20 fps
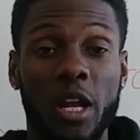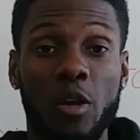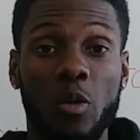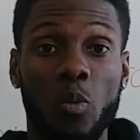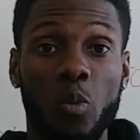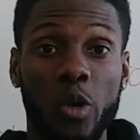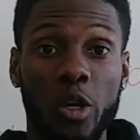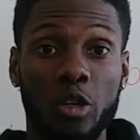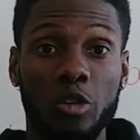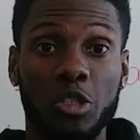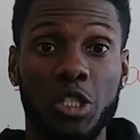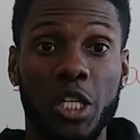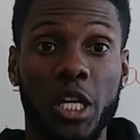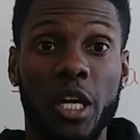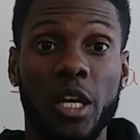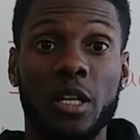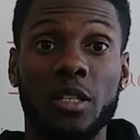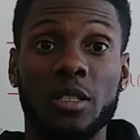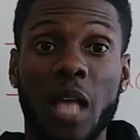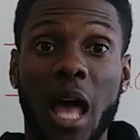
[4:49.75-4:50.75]
that are in
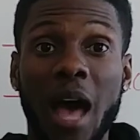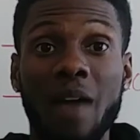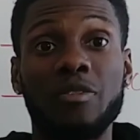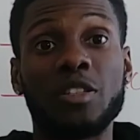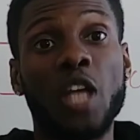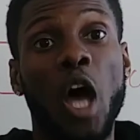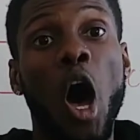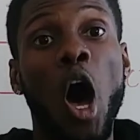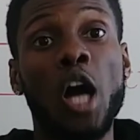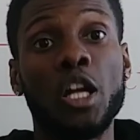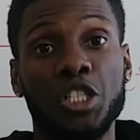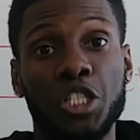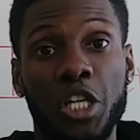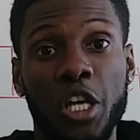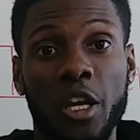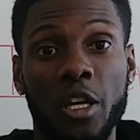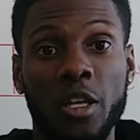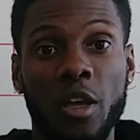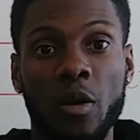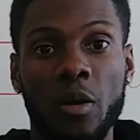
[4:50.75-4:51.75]
wheelchairs. I've taught
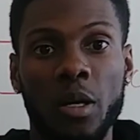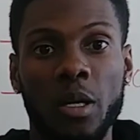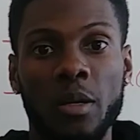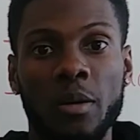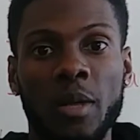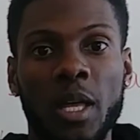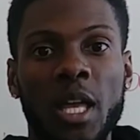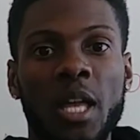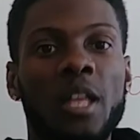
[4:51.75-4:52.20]
chair yoga.